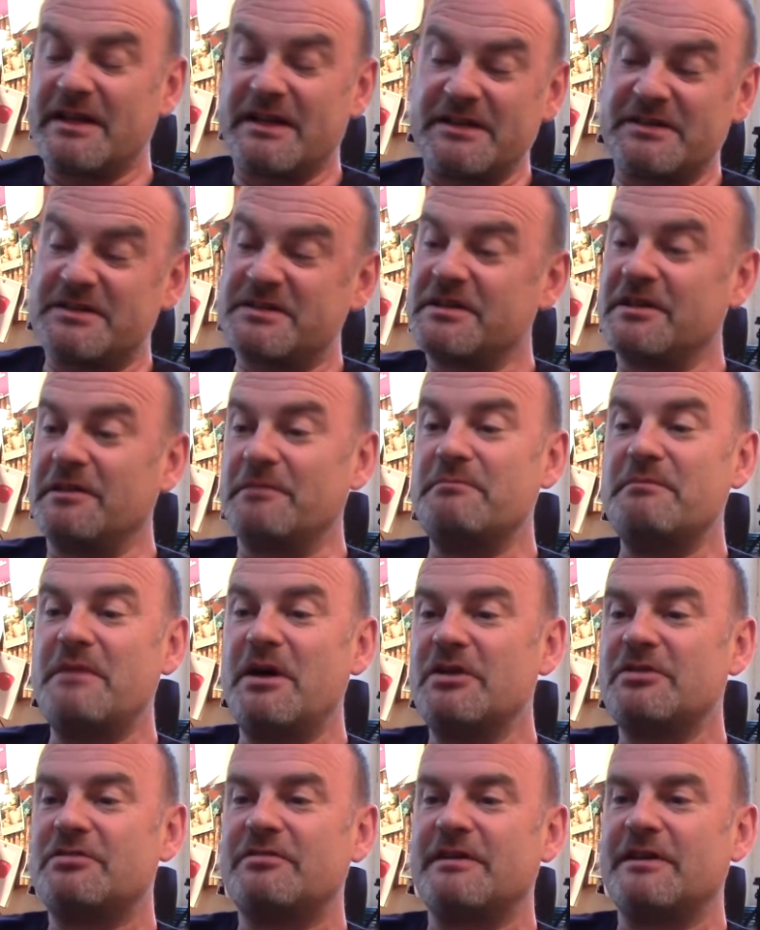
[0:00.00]
it's still
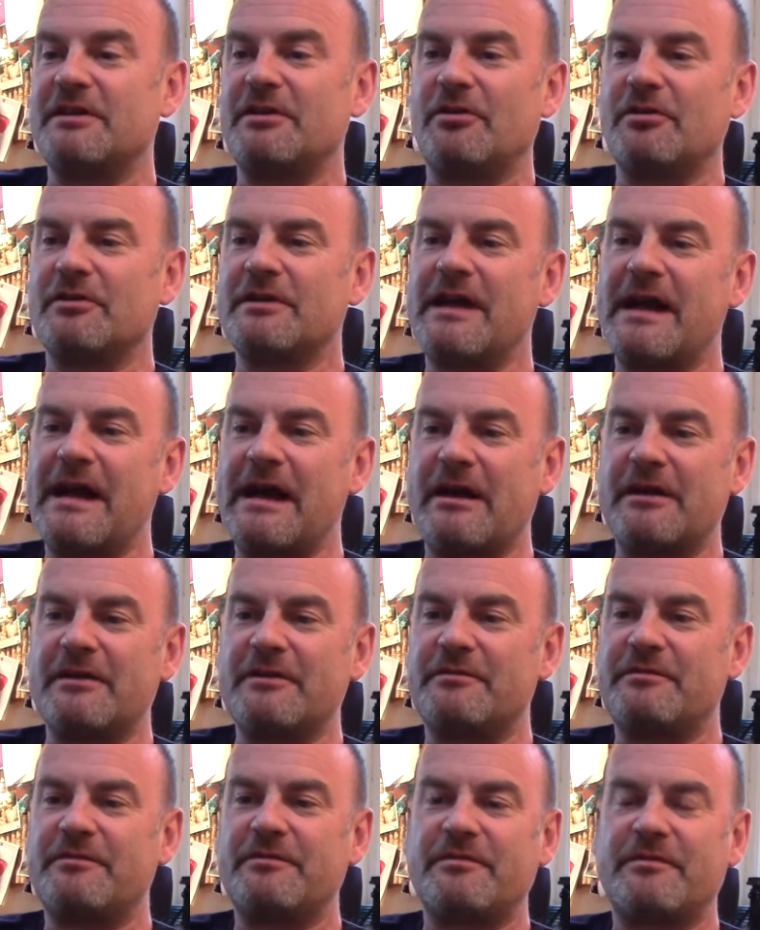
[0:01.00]
motoring along now in
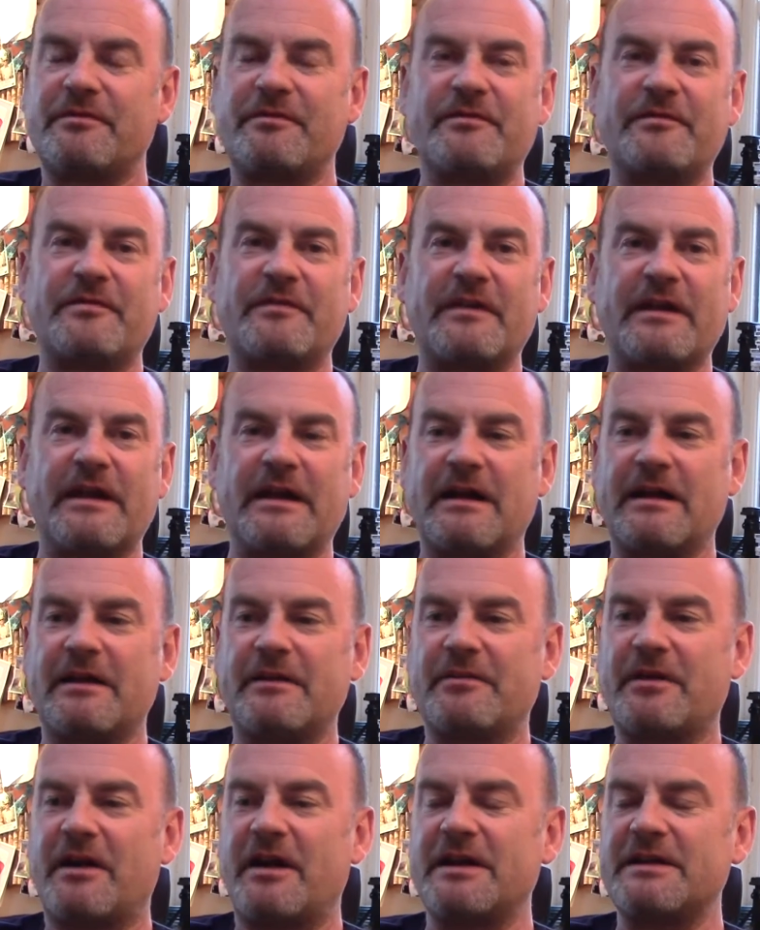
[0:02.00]
the
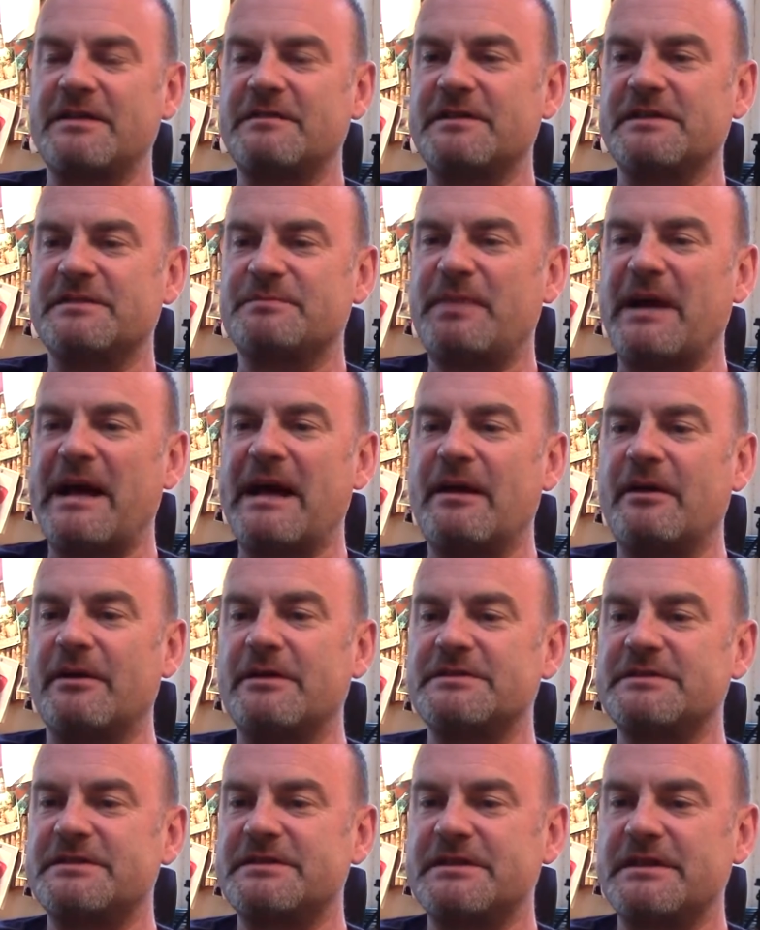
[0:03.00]
height of its
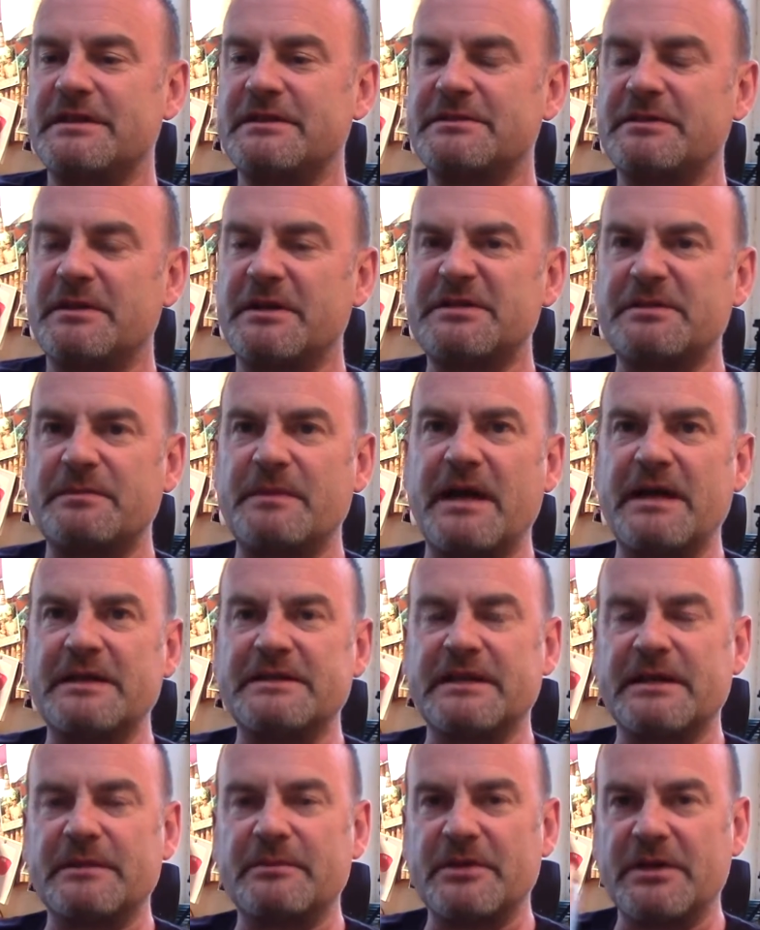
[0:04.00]
powers is
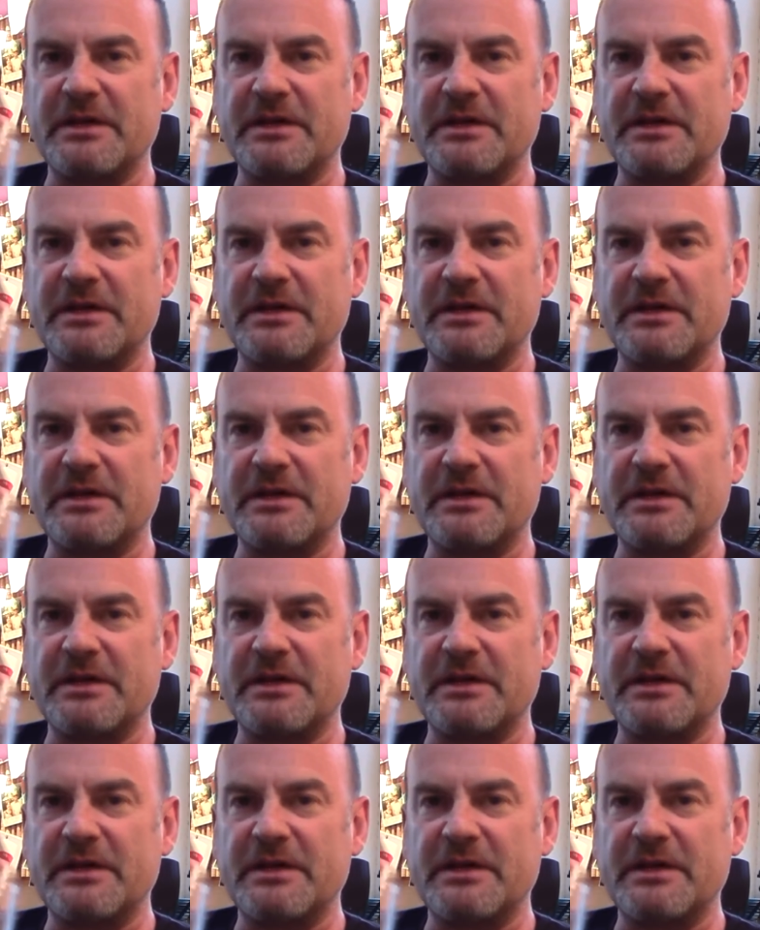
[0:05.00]
amazing.